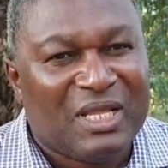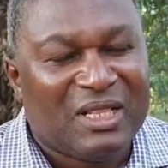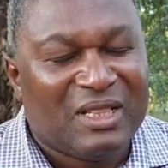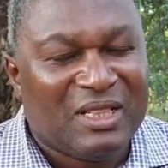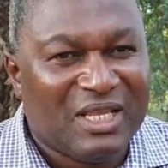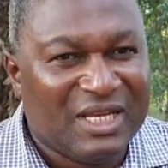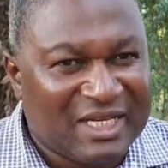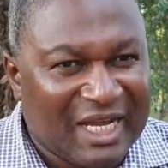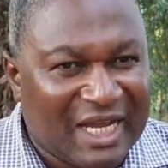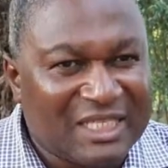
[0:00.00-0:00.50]

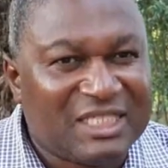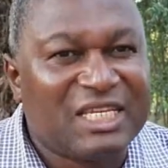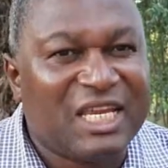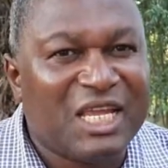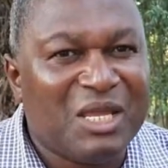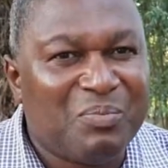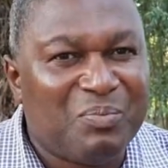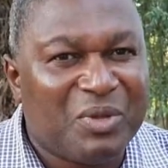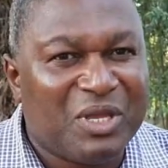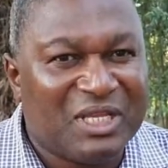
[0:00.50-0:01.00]

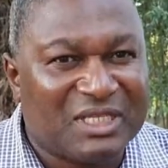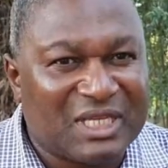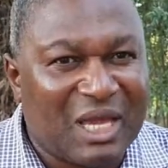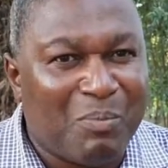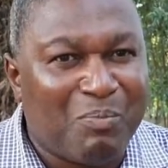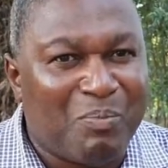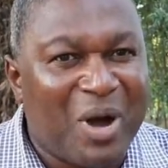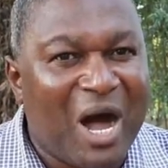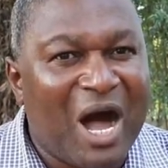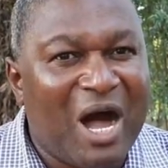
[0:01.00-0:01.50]
Leadership is
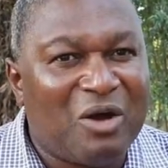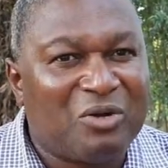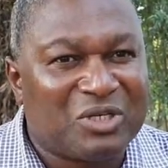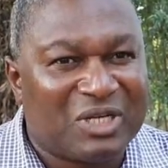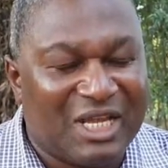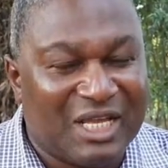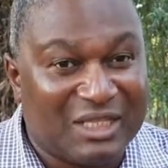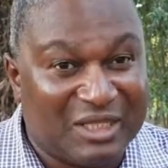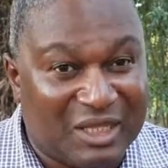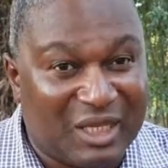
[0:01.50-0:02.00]
about
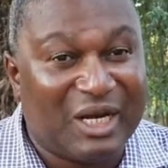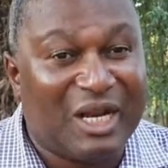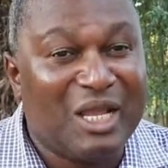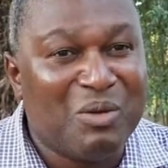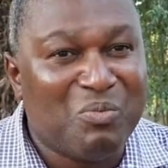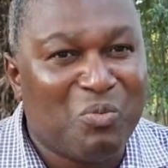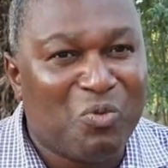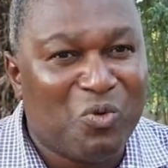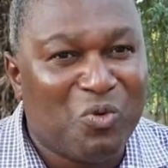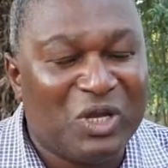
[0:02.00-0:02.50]
a
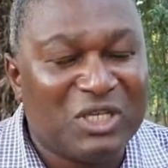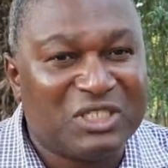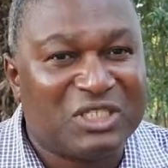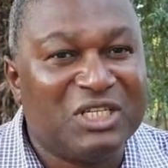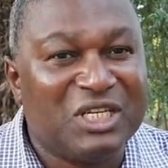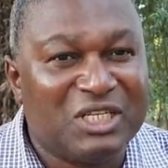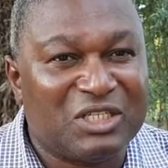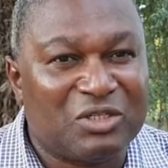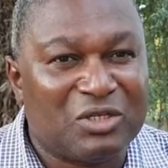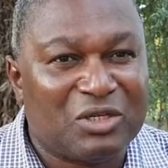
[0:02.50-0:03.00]
dream which
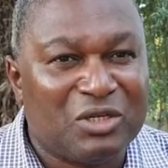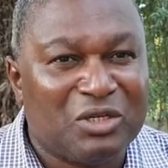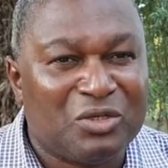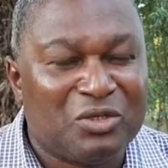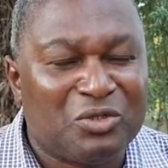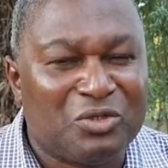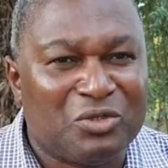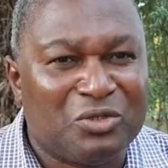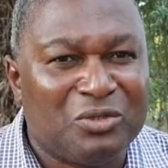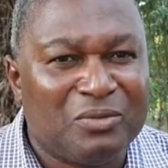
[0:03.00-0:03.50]
needs
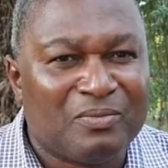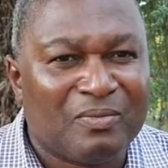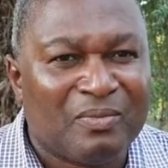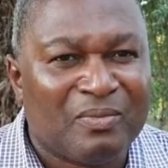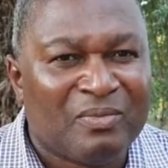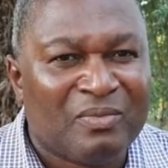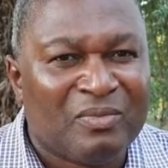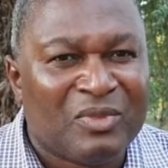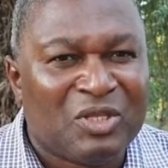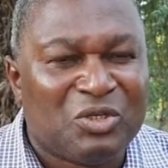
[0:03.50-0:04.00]

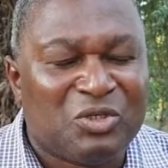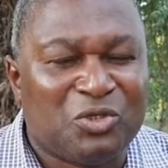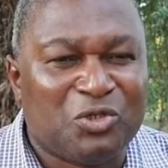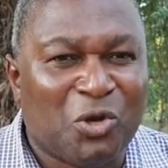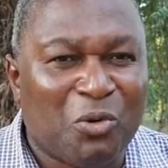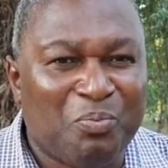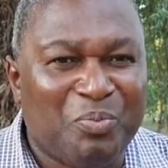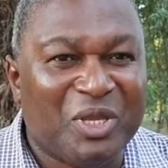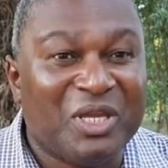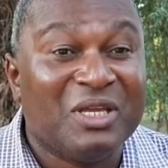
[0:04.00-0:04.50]

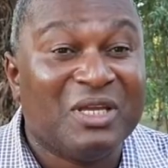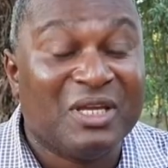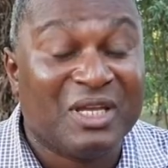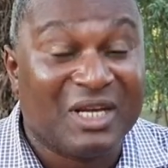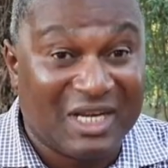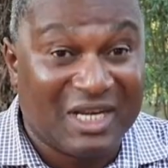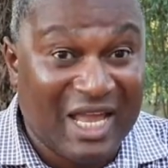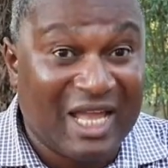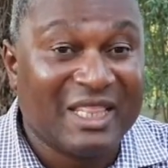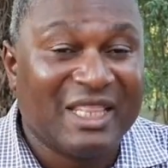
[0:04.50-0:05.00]
to be
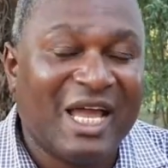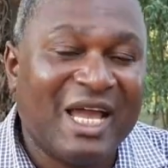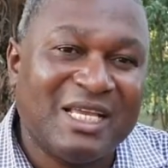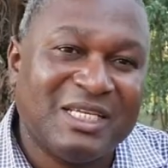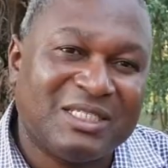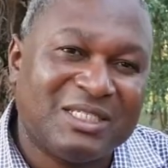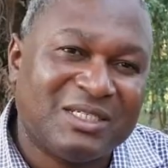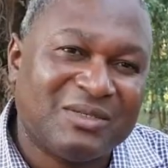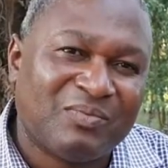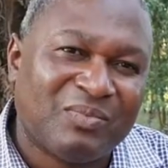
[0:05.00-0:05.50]

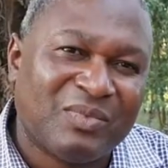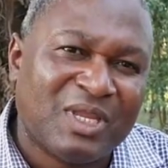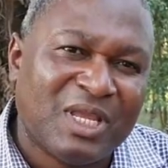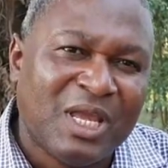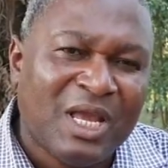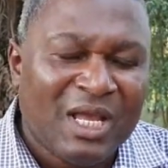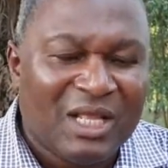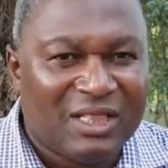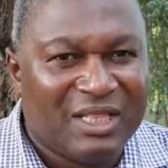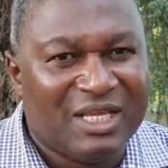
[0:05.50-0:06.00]
realized.
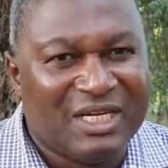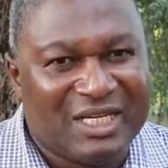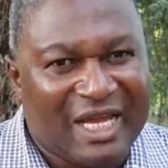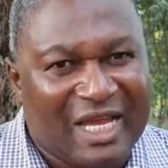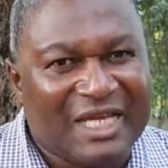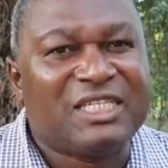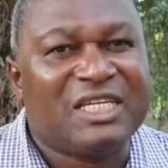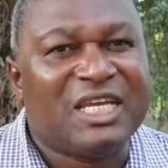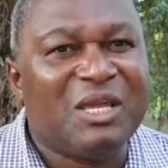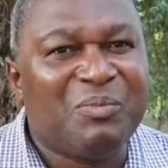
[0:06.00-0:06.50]

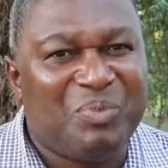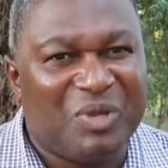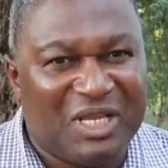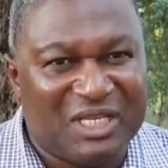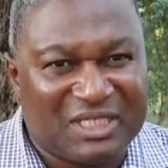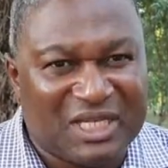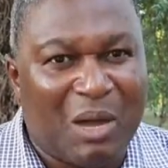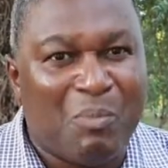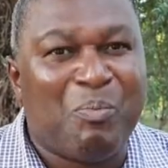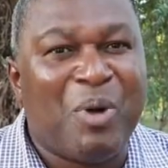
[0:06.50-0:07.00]
Leadership
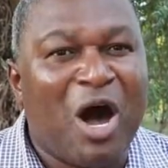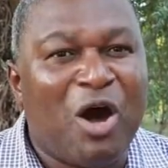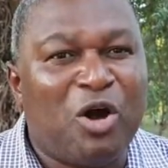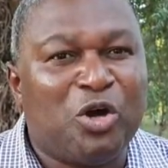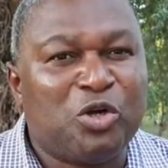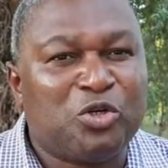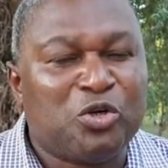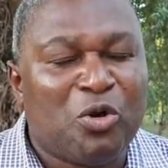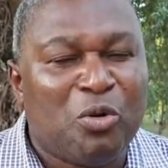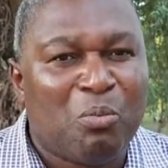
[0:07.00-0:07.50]
is
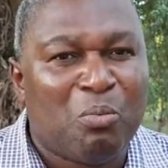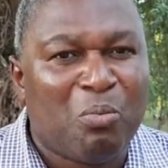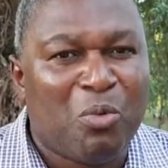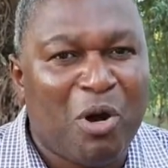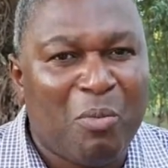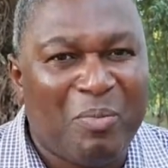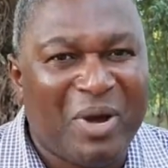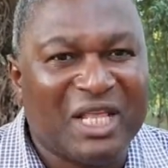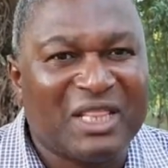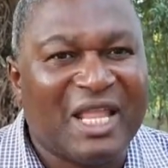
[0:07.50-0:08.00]
about
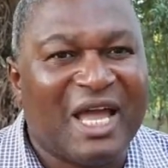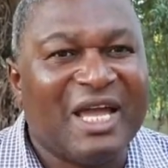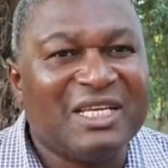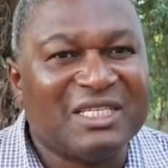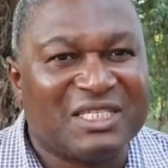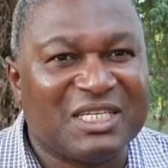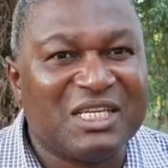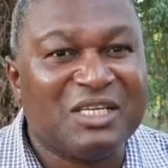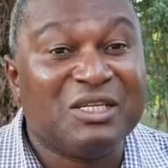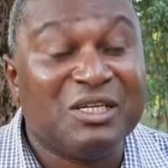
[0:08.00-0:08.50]

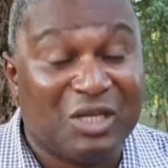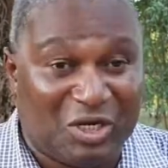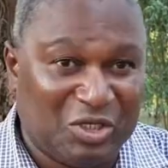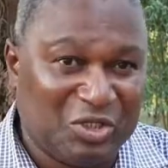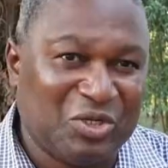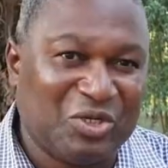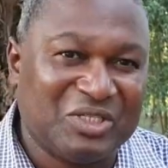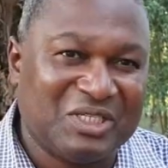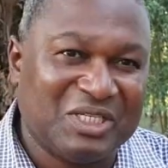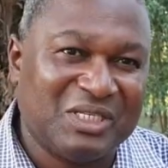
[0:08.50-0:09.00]
mobilizing
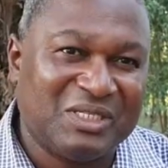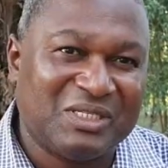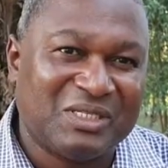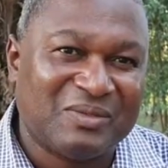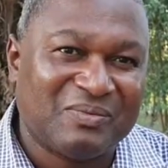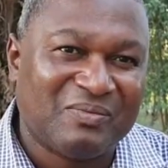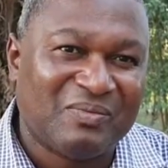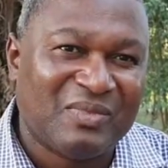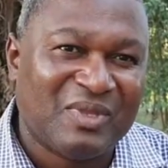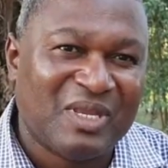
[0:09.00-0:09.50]
resources.
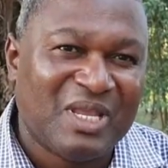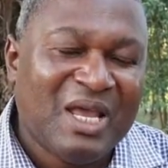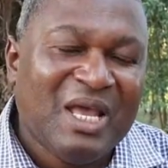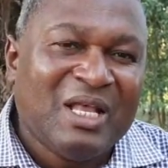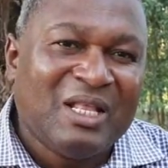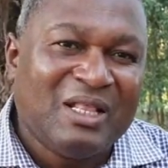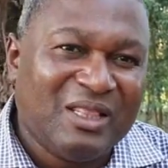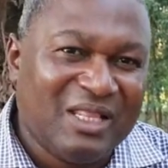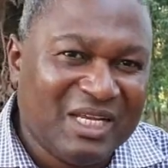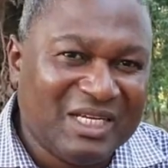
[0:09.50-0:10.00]

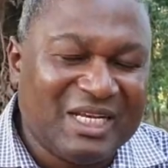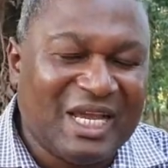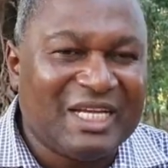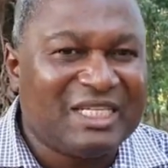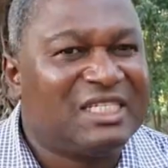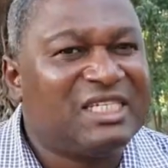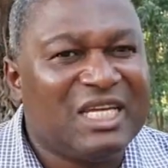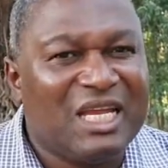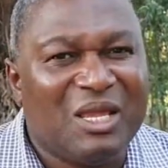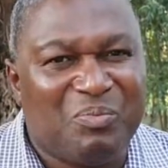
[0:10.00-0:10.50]

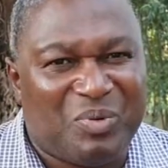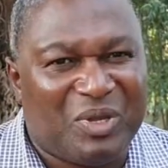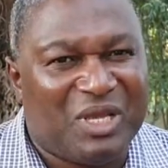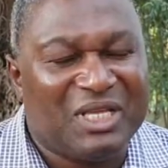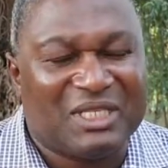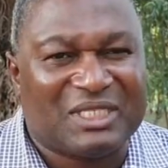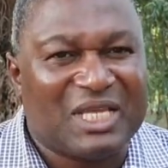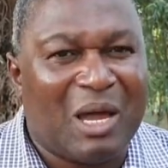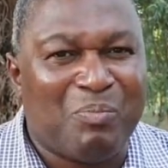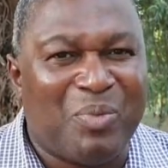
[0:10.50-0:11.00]
Leadership
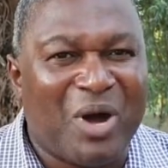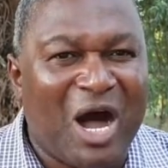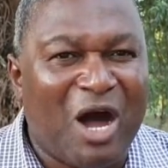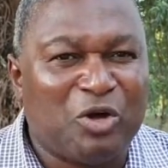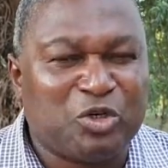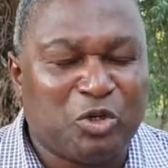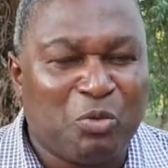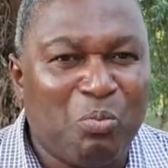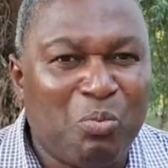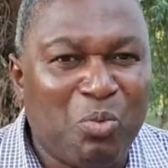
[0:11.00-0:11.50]
is
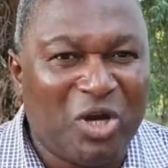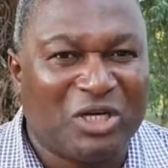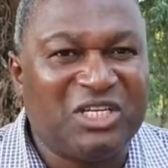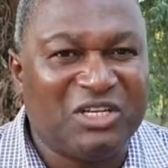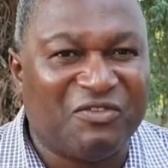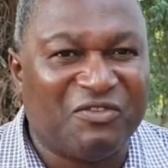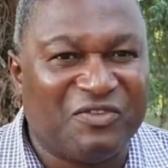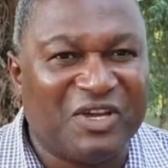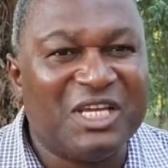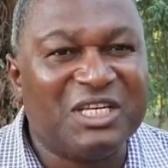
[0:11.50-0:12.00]
about
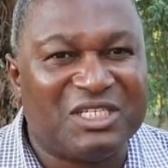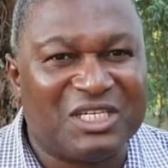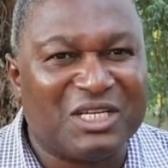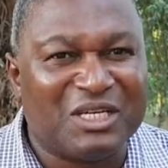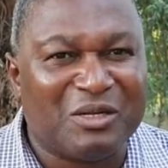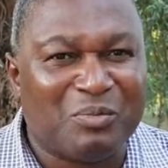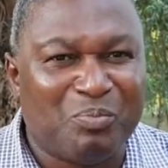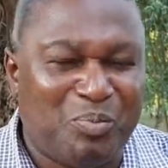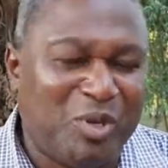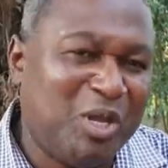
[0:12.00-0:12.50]

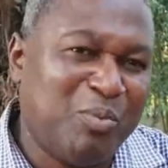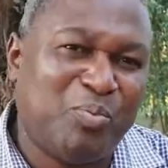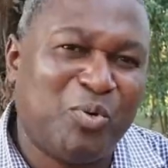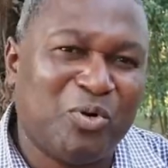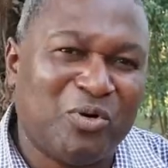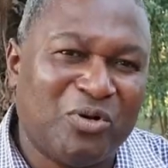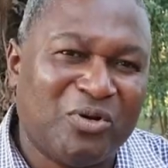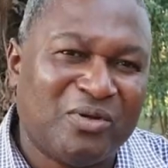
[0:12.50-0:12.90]
motivating people.